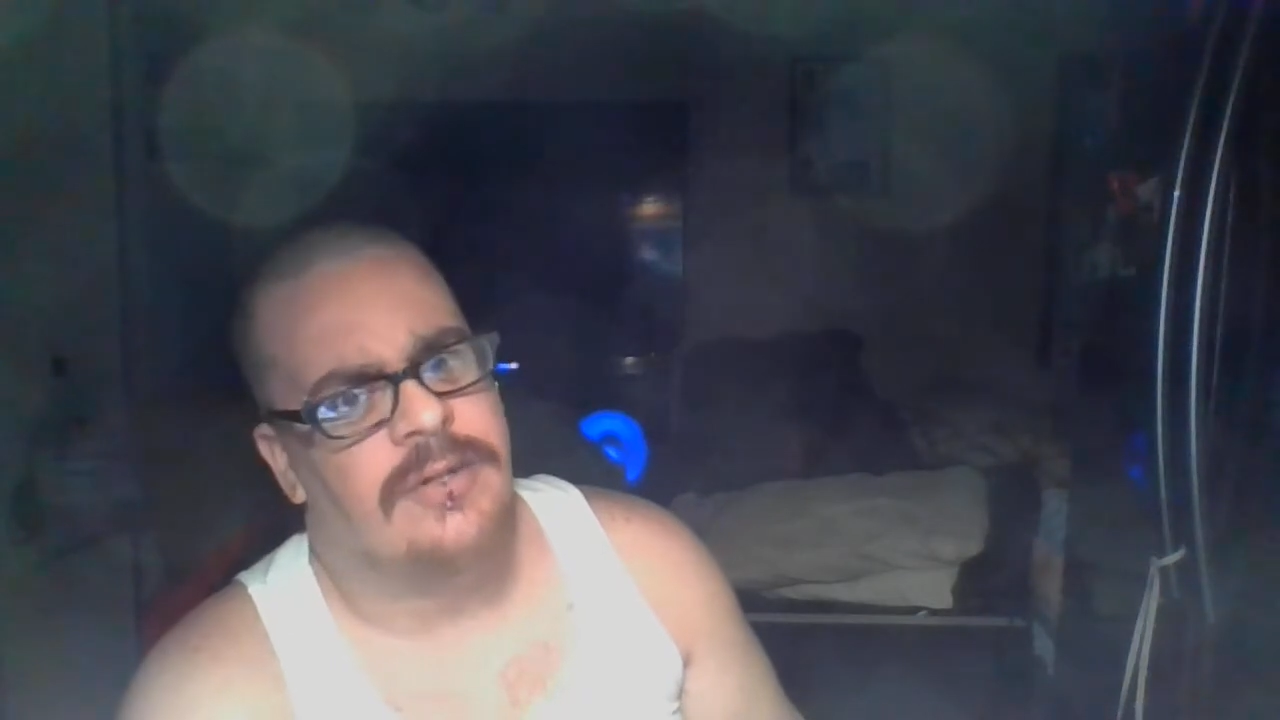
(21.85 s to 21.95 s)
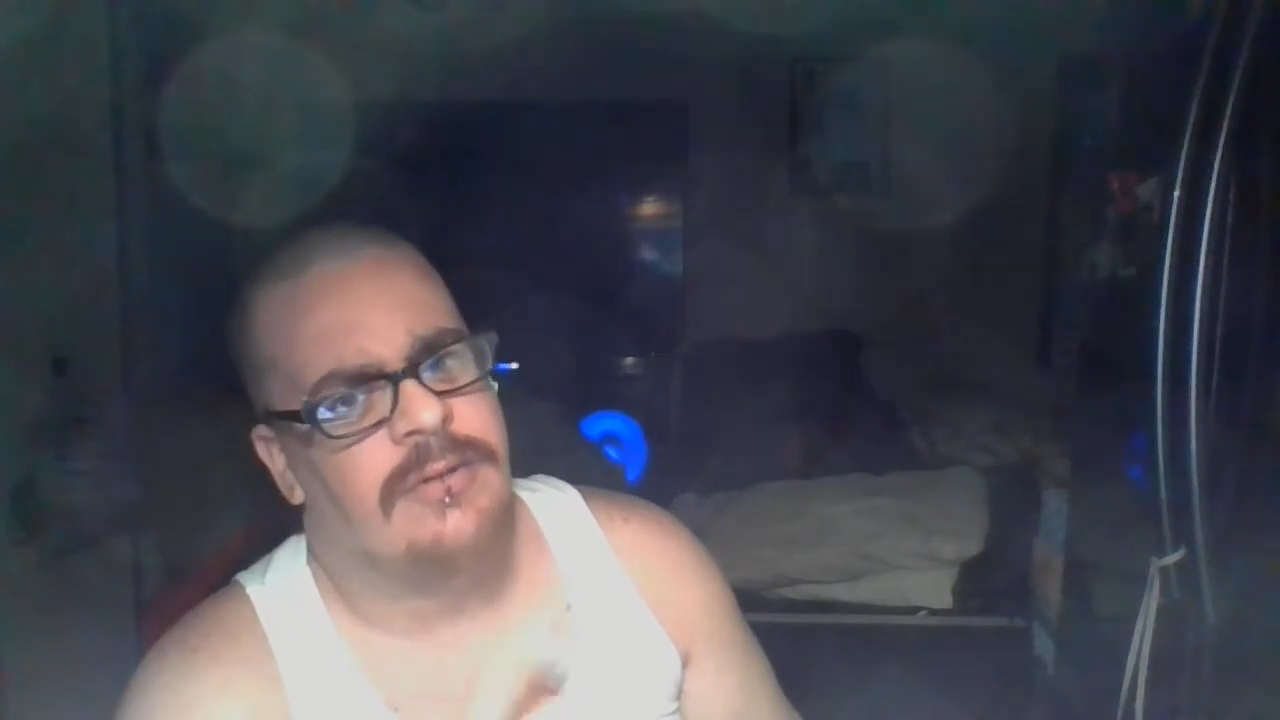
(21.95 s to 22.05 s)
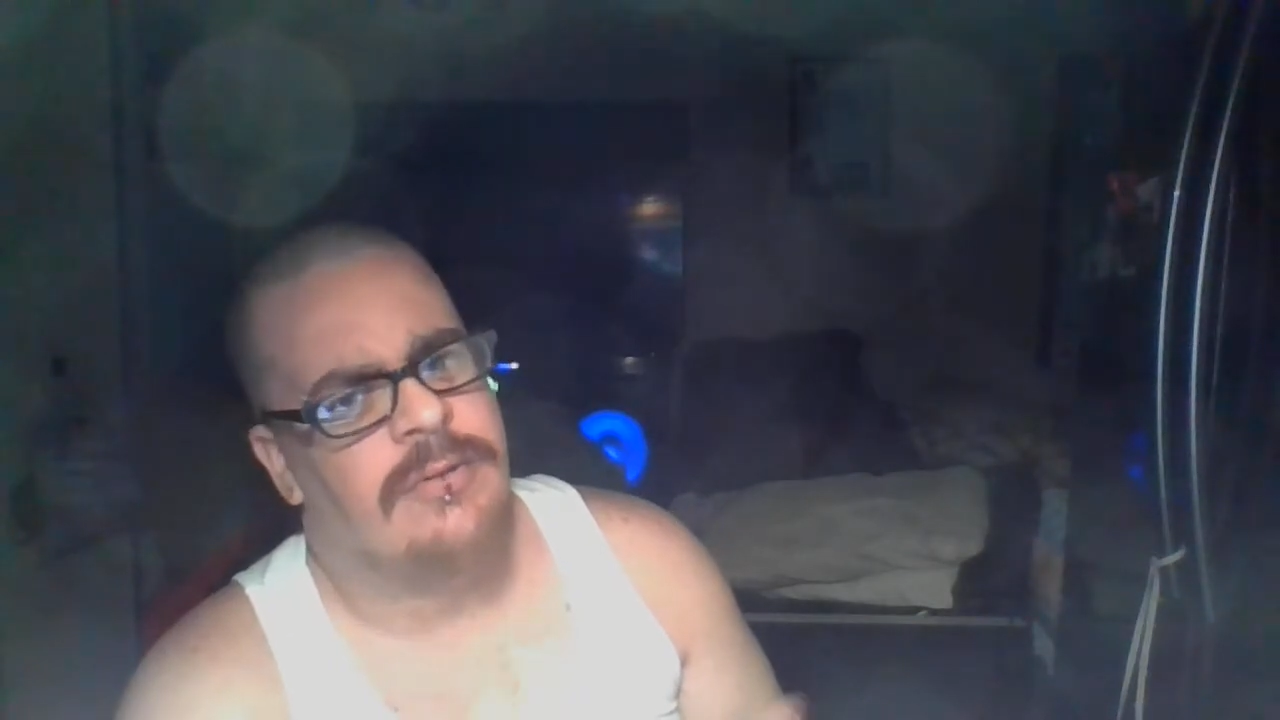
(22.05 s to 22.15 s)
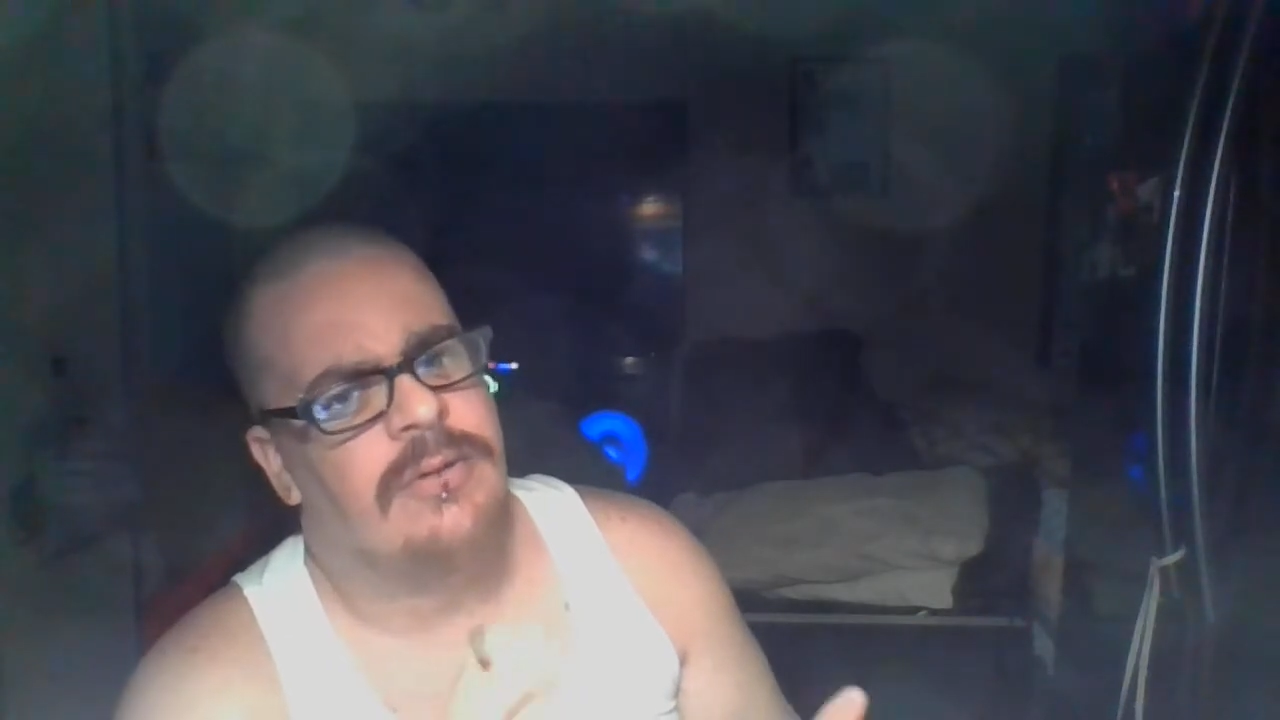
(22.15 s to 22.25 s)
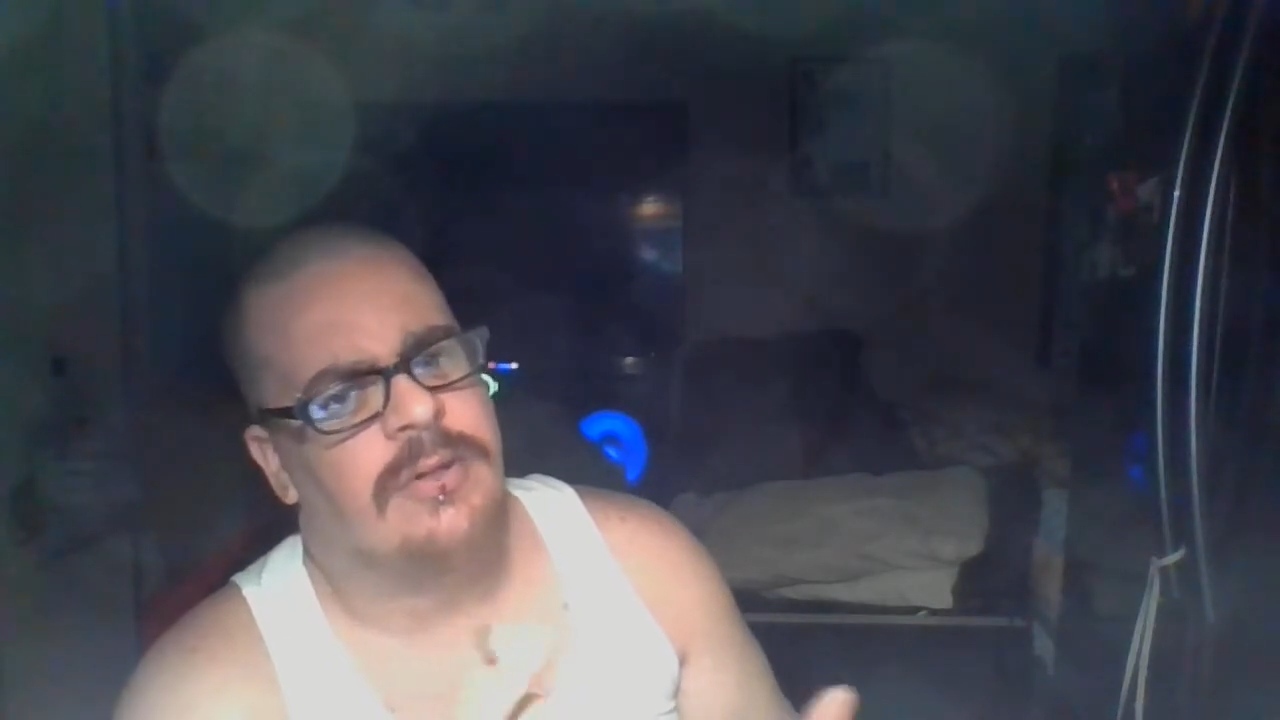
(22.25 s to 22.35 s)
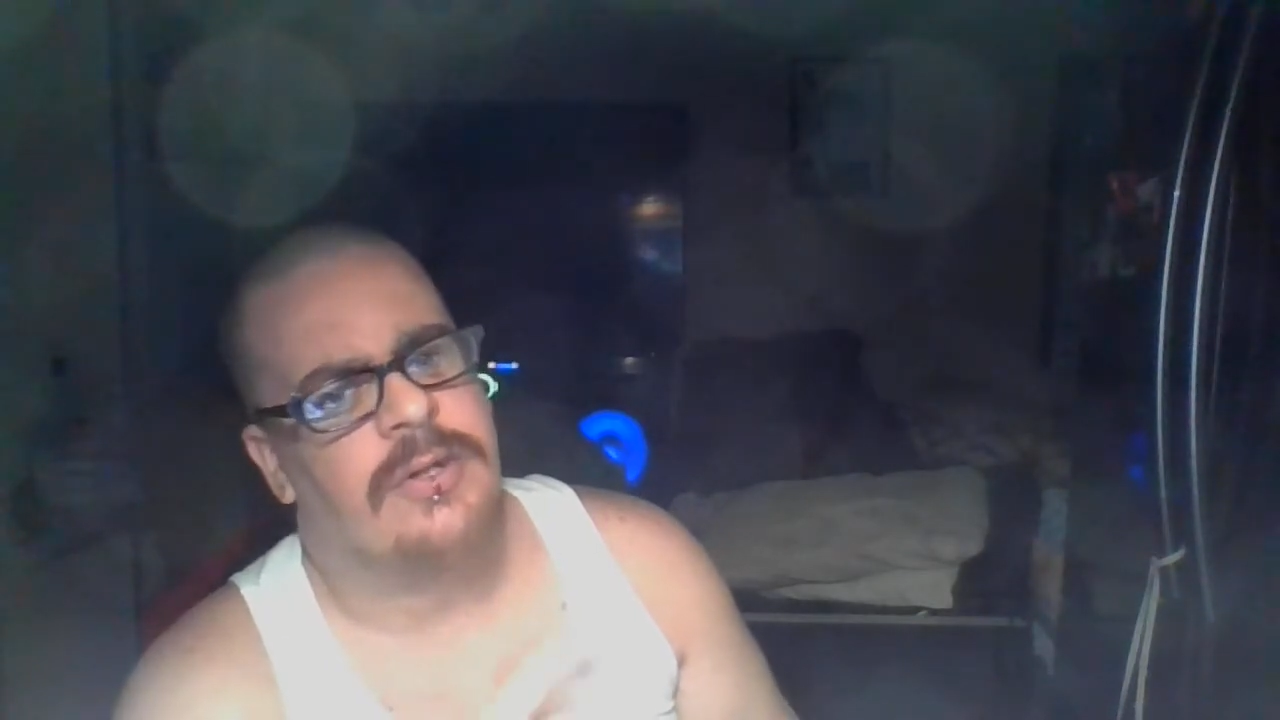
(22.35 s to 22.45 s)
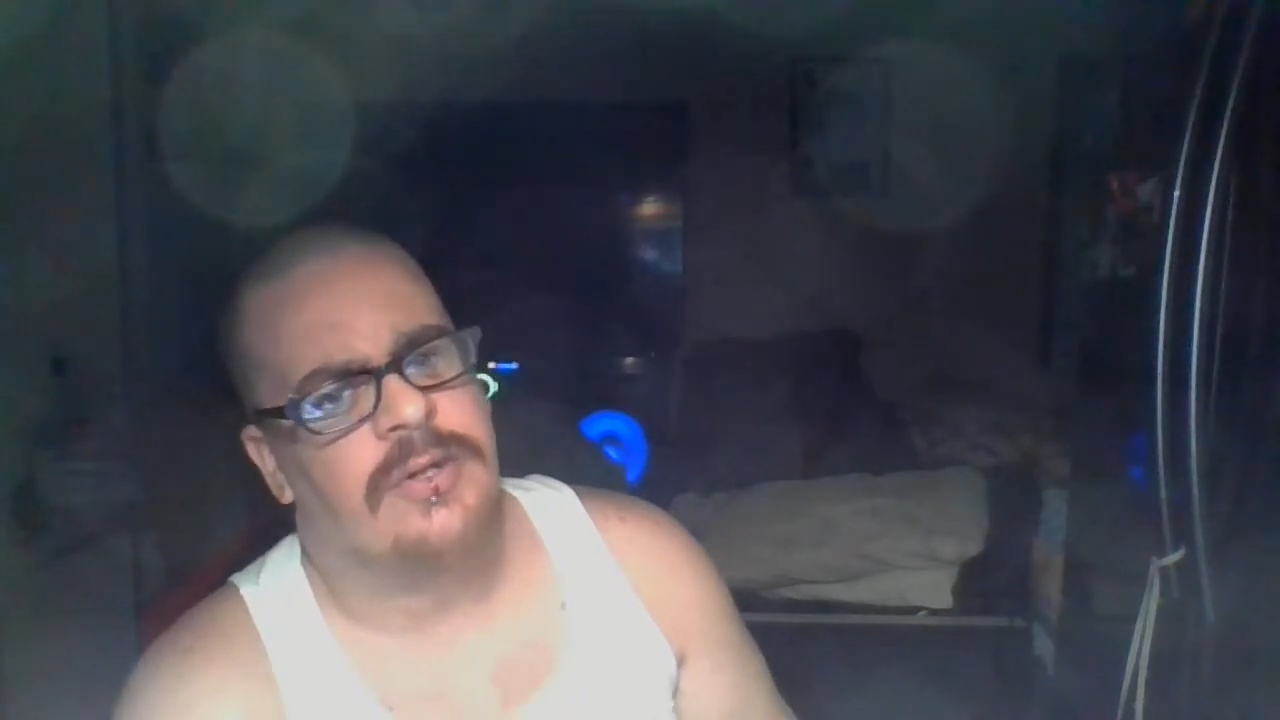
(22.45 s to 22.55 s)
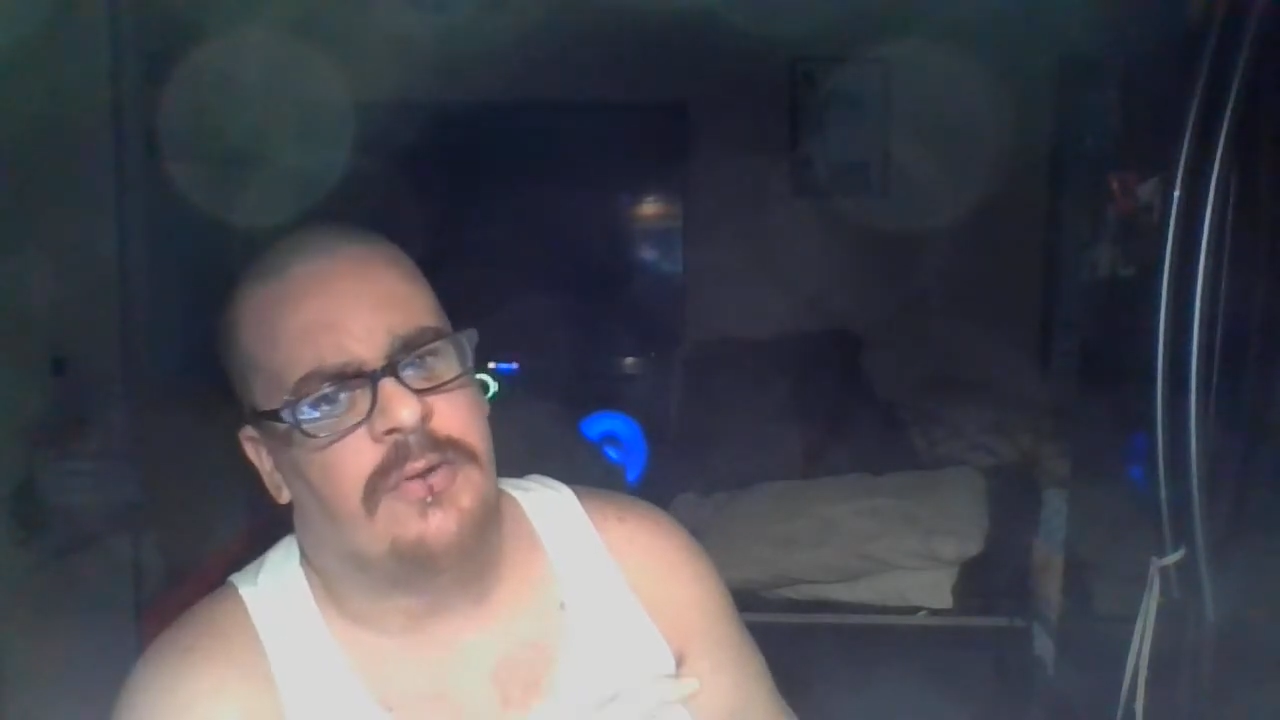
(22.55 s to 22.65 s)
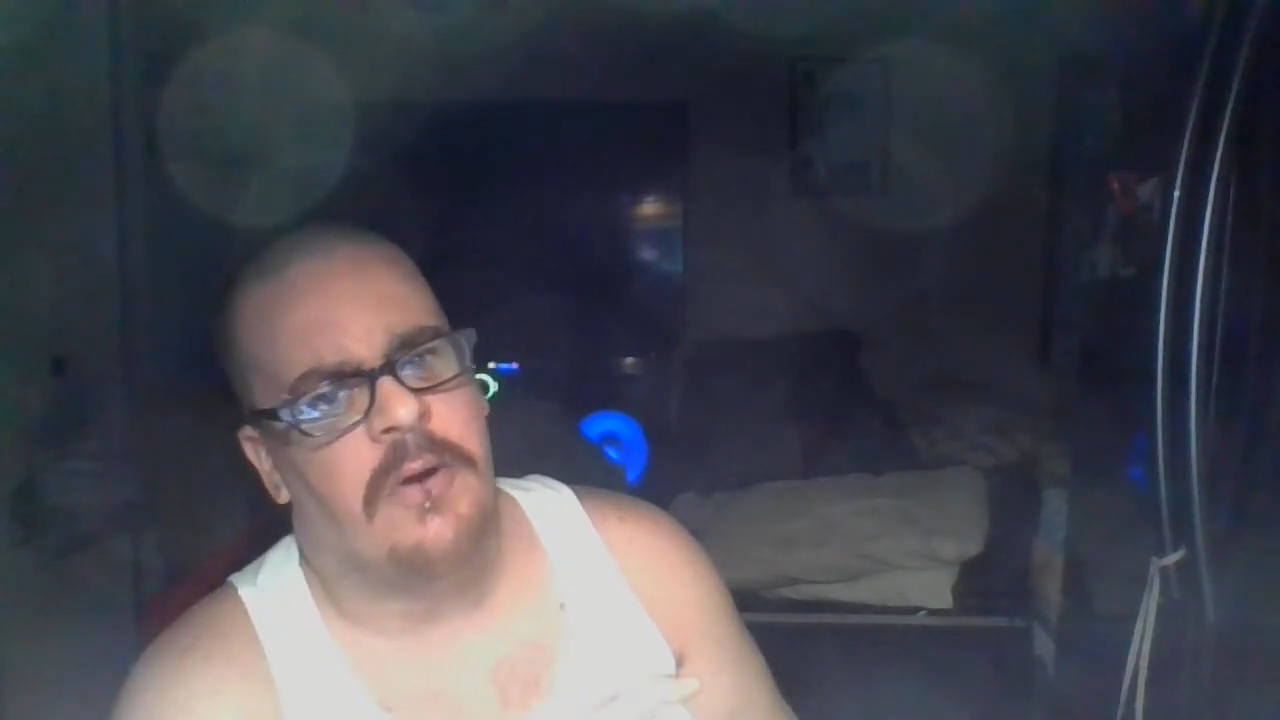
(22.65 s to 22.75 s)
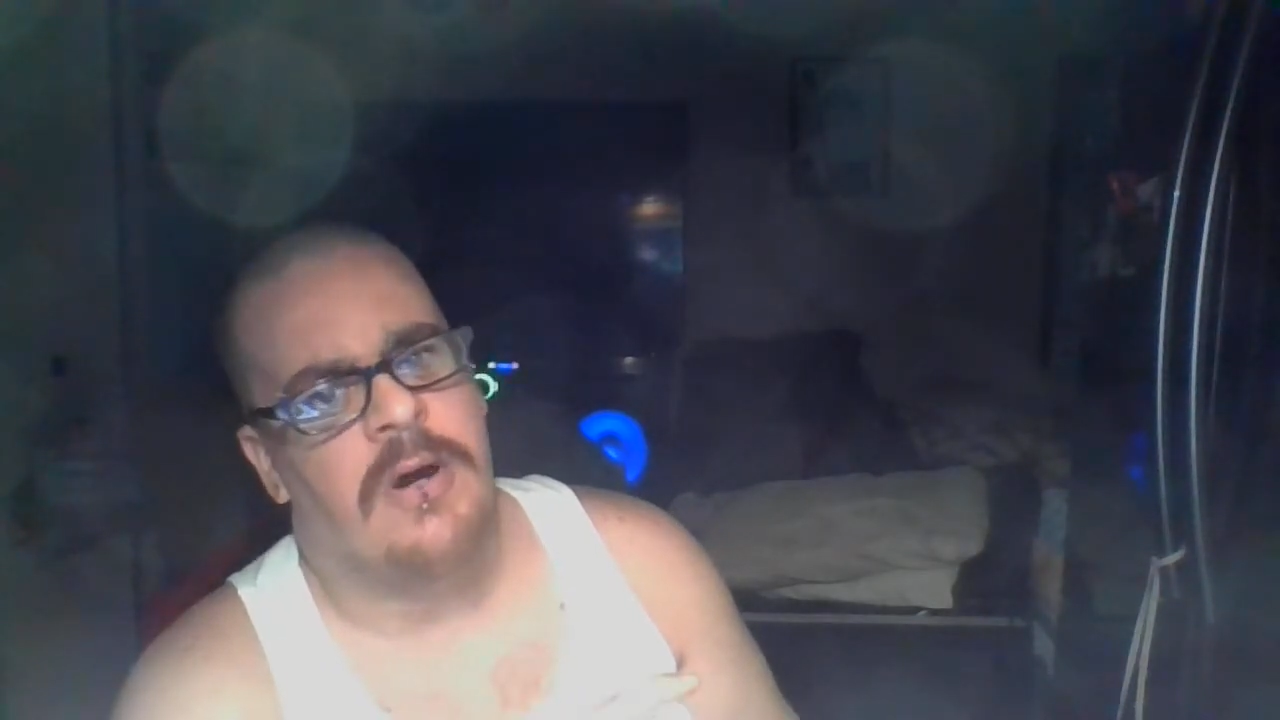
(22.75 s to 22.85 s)
usually a
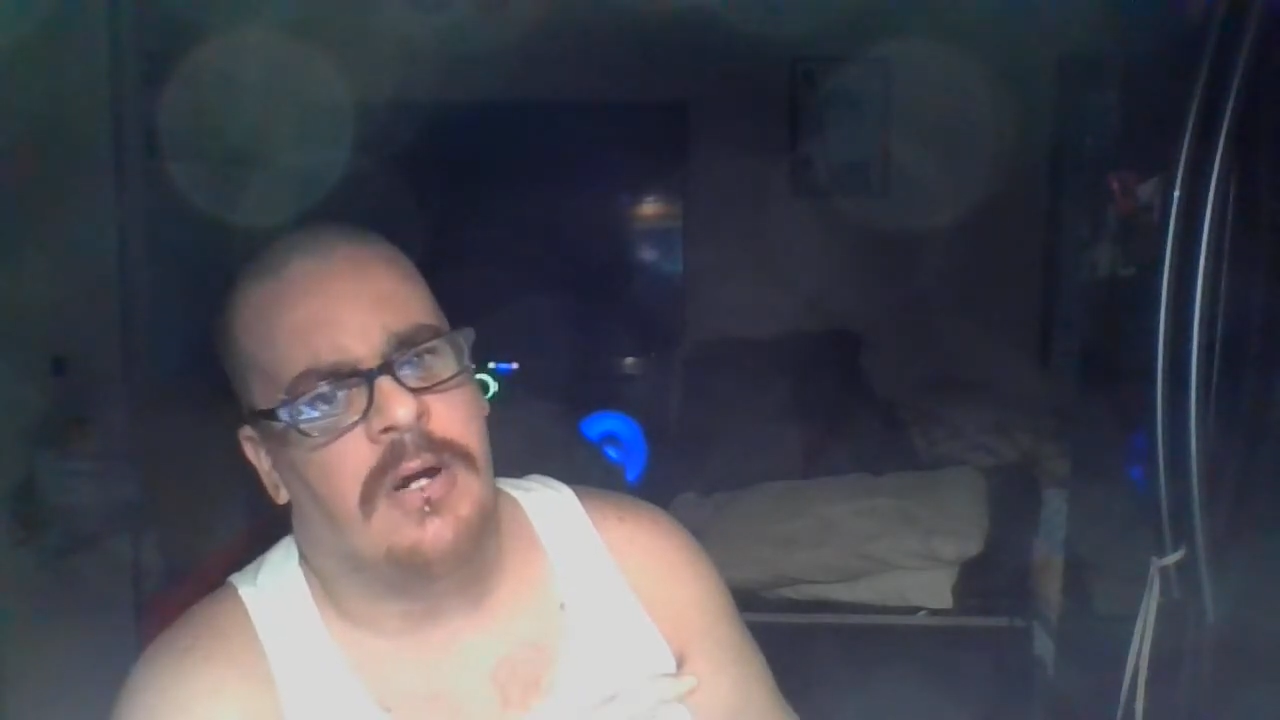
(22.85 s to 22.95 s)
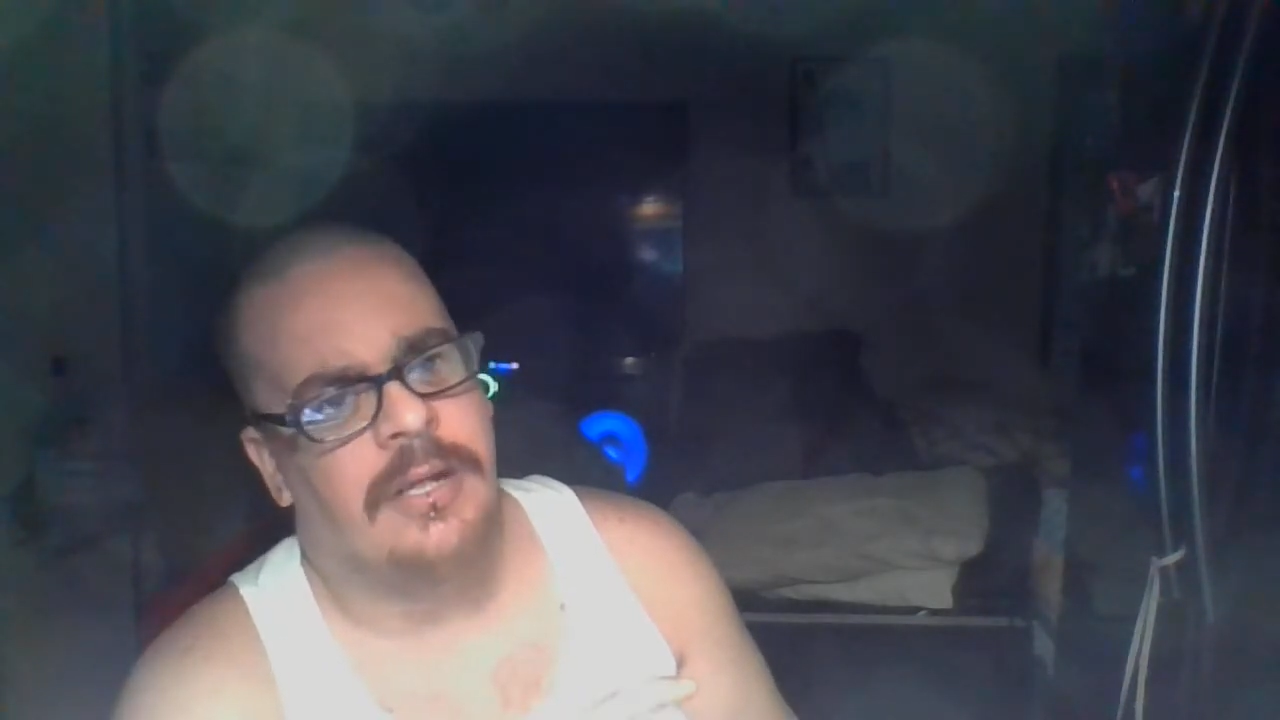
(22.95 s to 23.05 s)
strong